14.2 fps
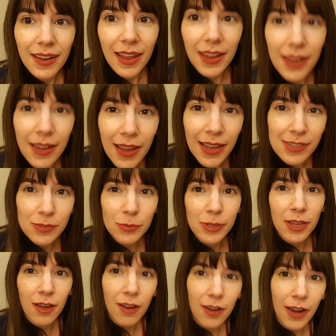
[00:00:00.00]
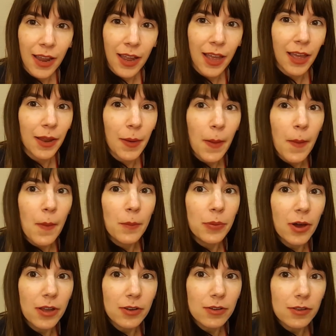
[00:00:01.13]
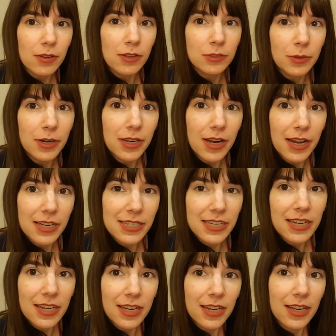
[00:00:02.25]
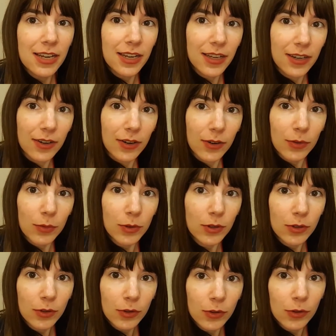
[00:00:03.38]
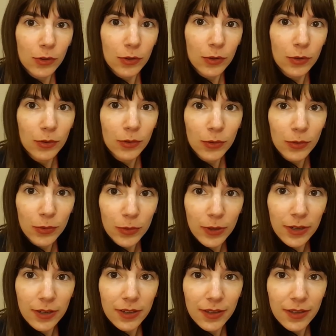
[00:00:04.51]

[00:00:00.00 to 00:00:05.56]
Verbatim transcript: Hey guys, we are at Puddle 2019. Woo!